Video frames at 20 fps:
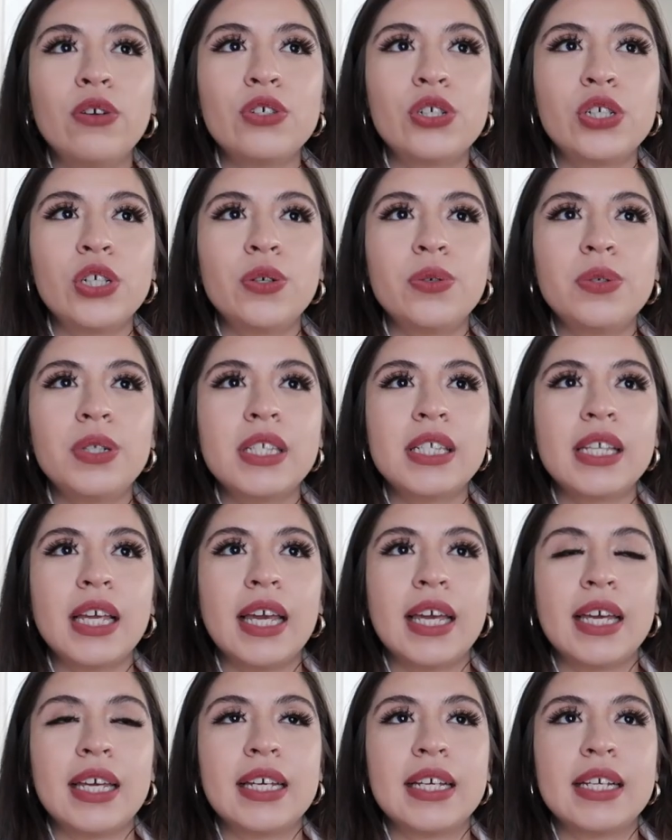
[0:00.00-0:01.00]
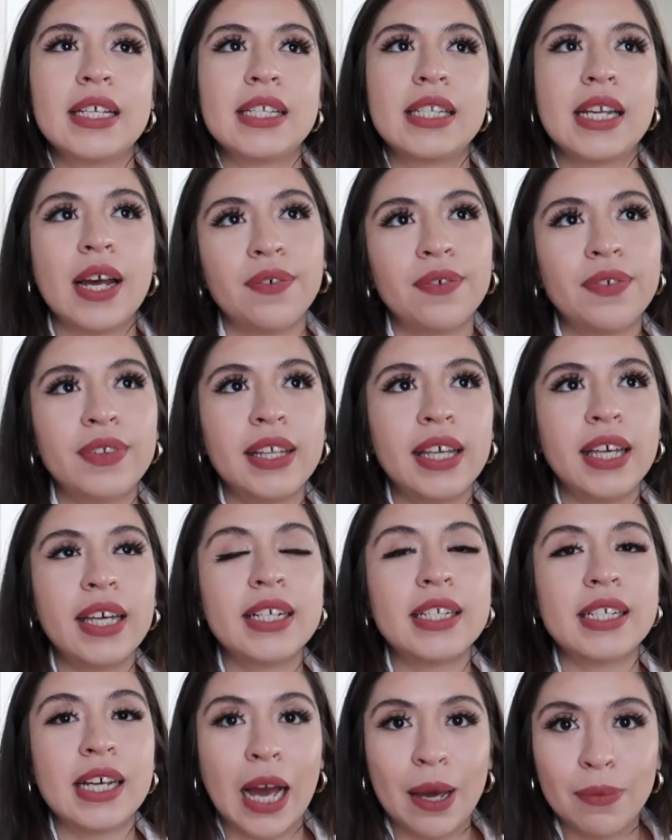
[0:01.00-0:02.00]
shoots is
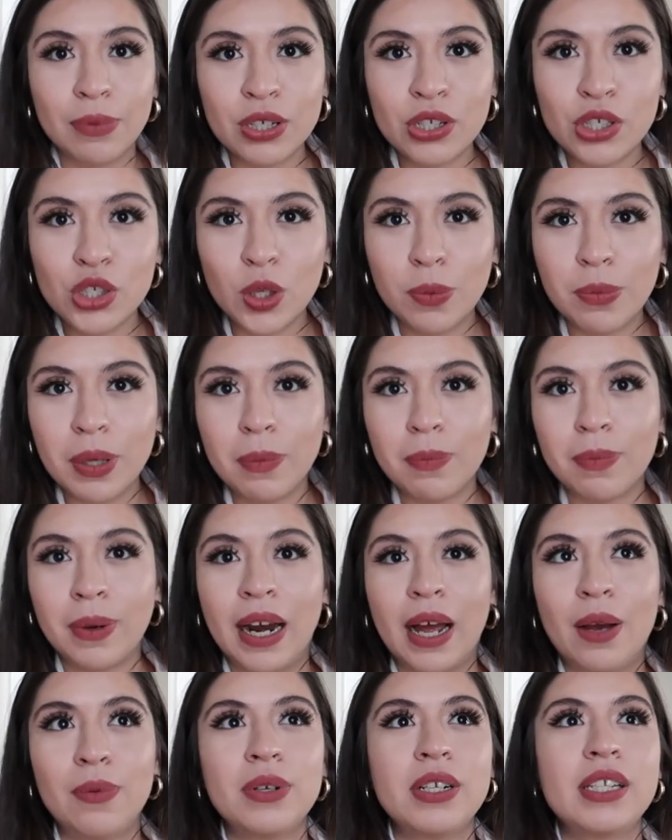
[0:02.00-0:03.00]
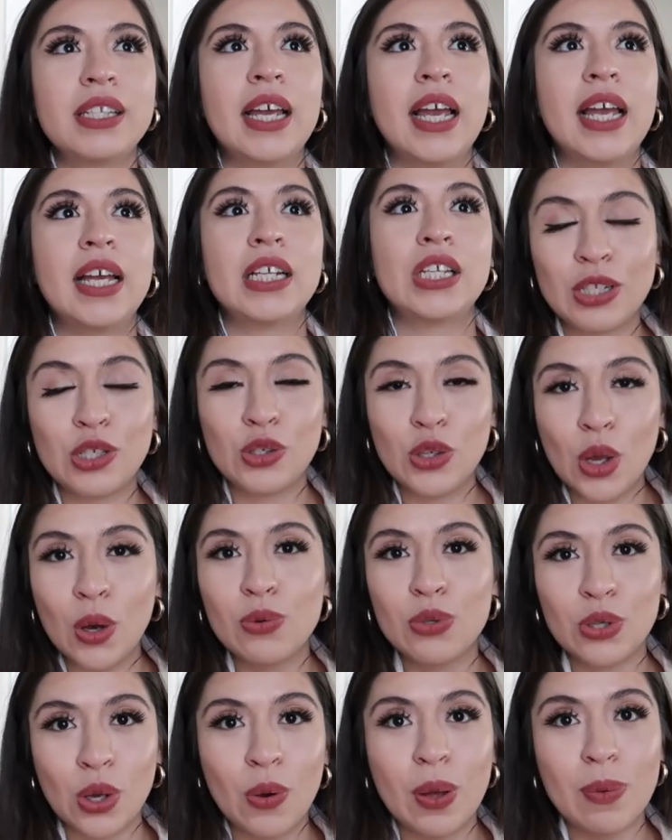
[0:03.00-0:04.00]
definitely time consuming, but I would say it's
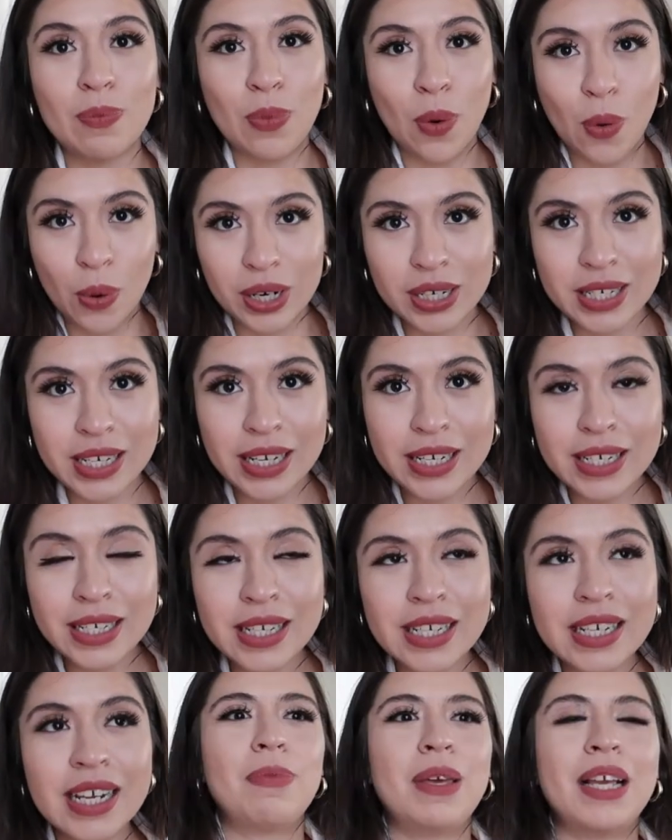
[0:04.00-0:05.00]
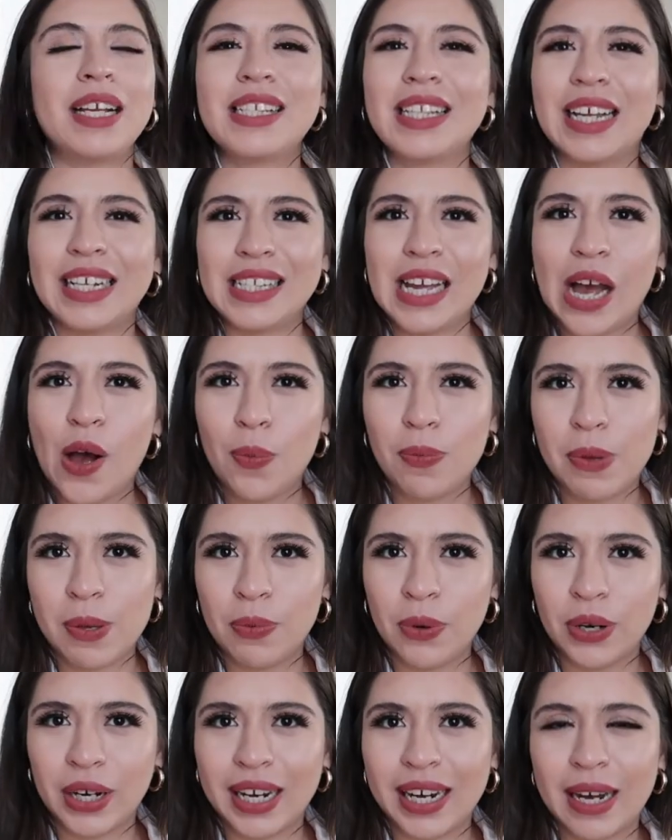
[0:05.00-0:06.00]
so, so important, because that's how
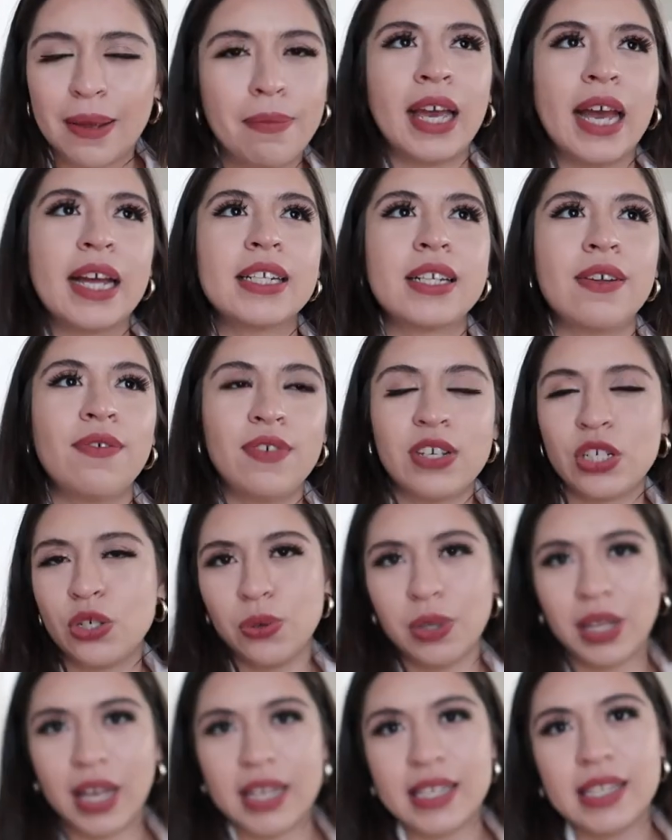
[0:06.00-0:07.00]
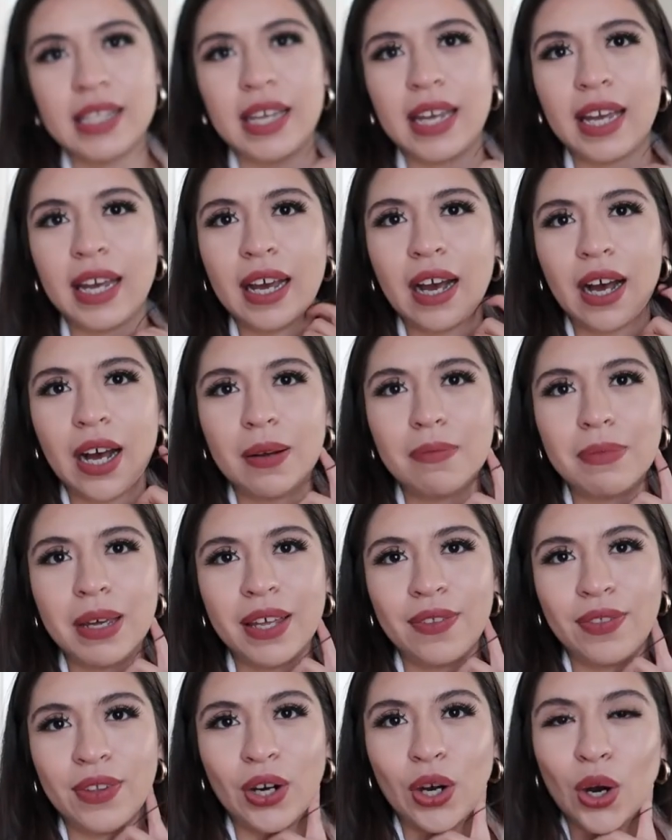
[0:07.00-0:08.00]
people are gonna get to visualize it
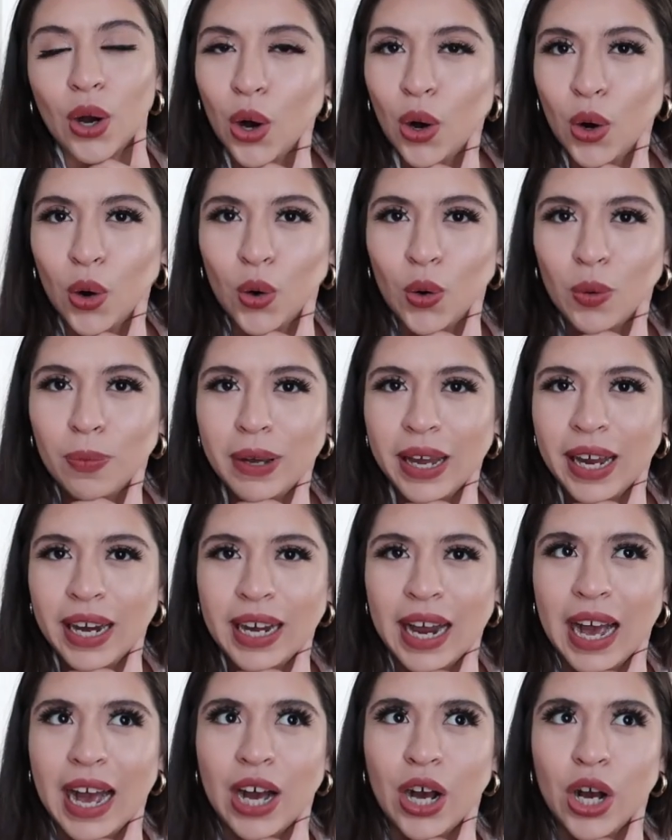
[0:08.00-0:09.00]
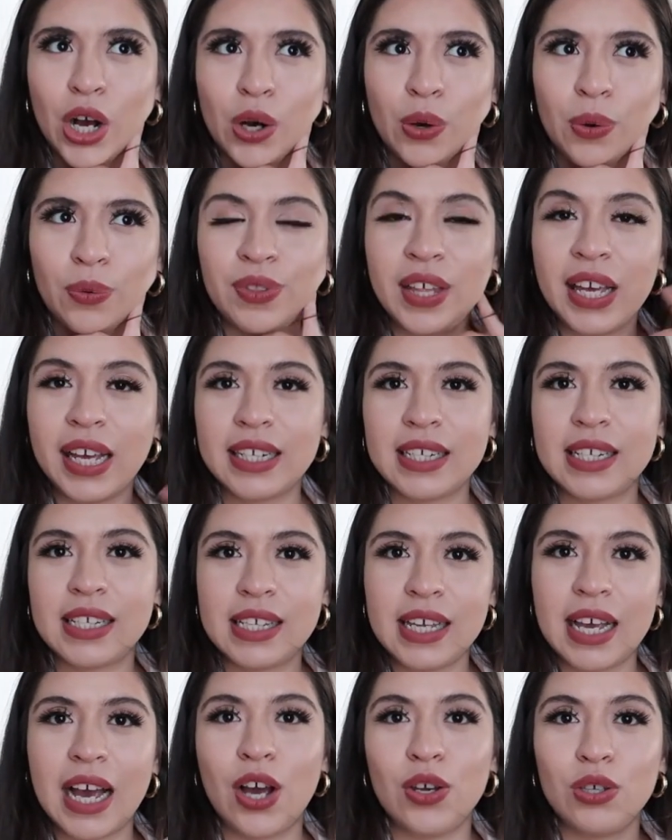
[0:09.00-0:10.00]
in their home, and how they get to
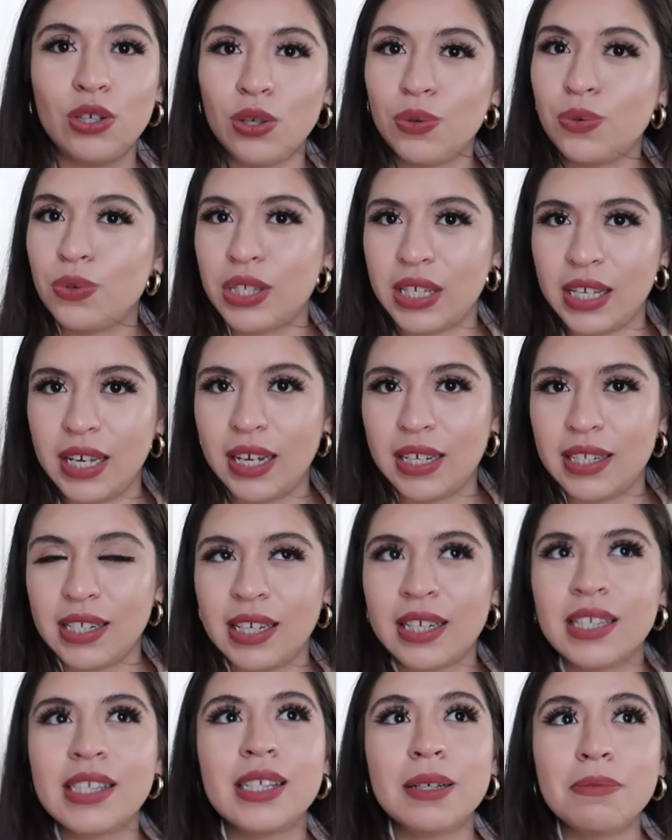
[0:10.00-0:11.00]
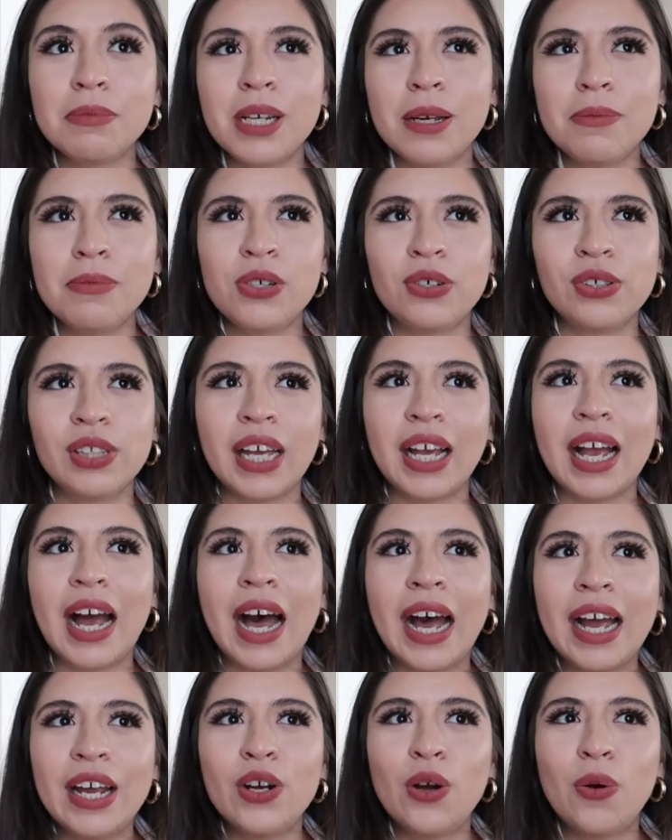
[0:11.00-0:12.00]
see how you see it. Because sometimes they're
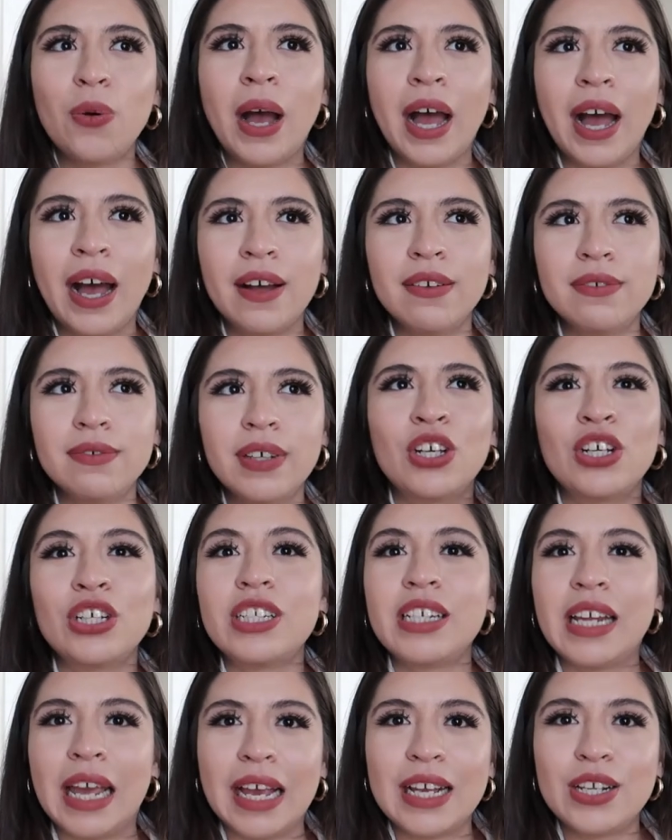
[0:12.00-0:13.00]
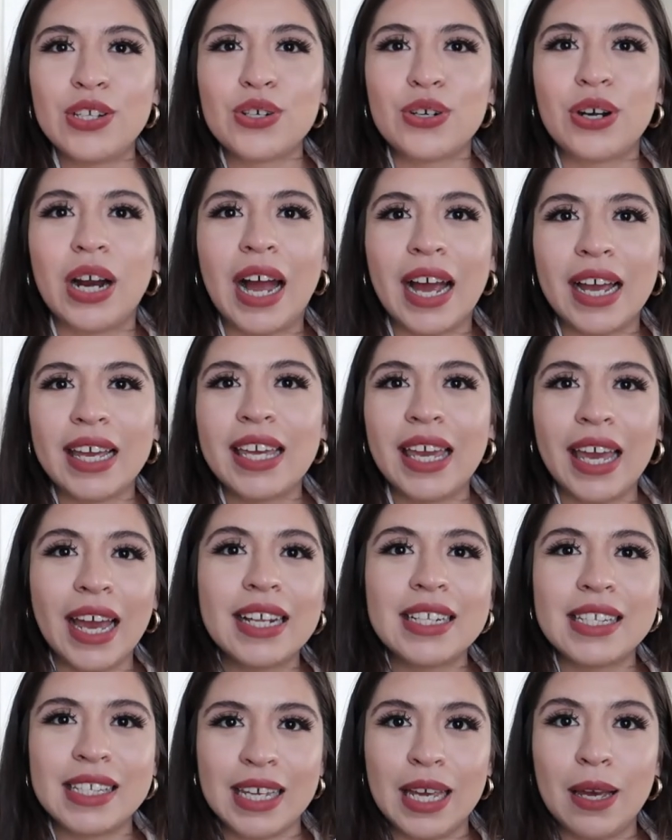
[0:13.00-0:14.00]
like, I don't have good taste, or I
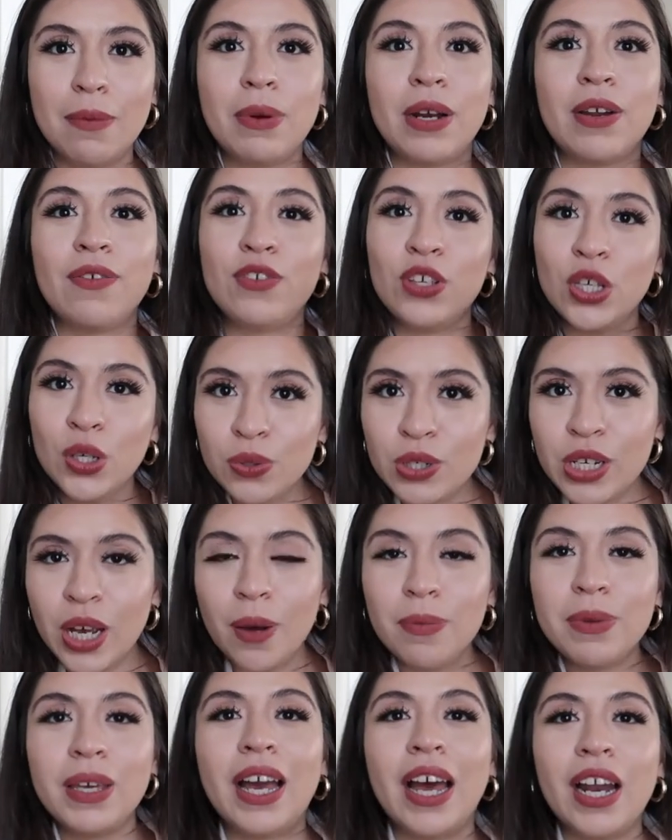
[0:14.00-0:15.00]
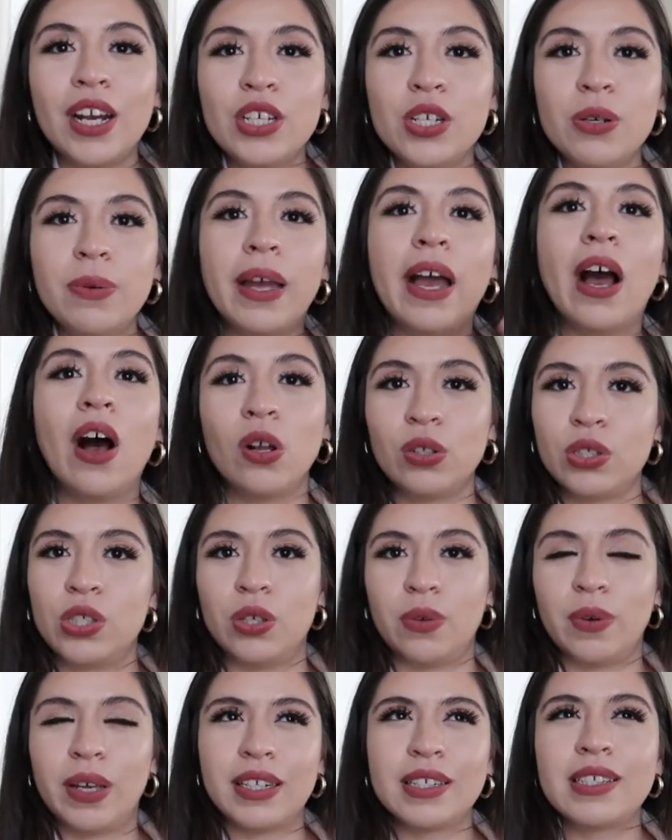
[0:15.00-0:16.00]
can't see it, but if you tell me how to do it, I'll
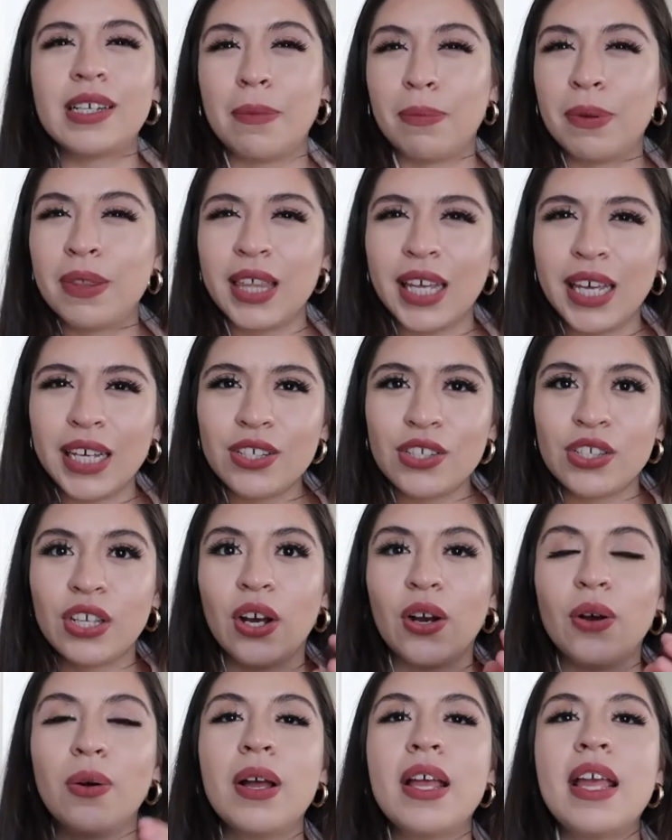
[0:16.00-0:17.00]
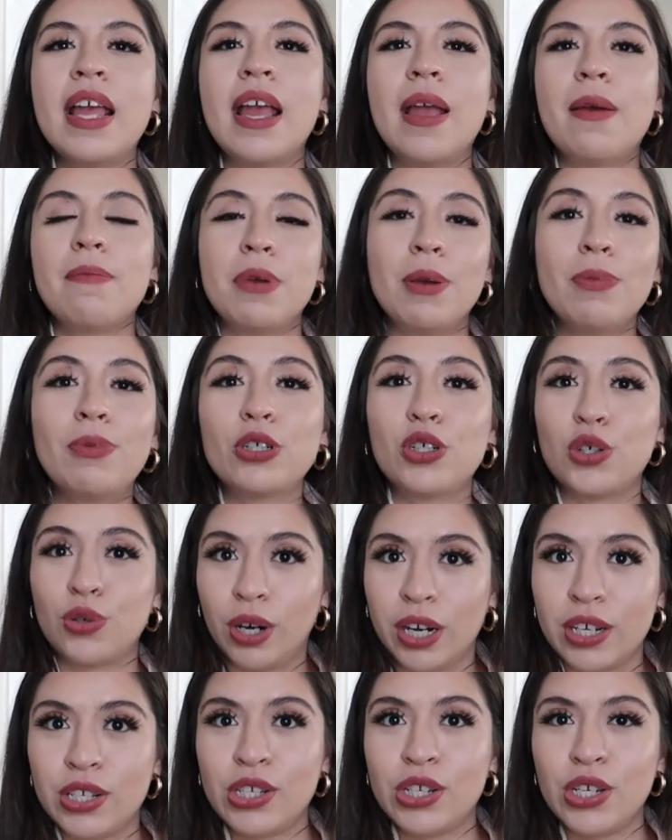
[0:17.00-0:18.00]
do it, type of thing. So people
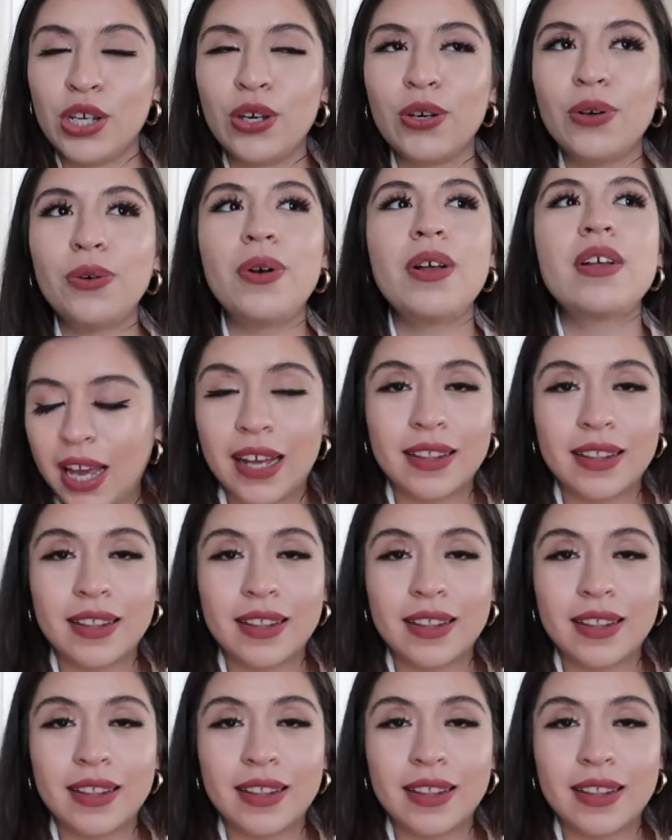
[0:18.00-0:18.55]
trust you.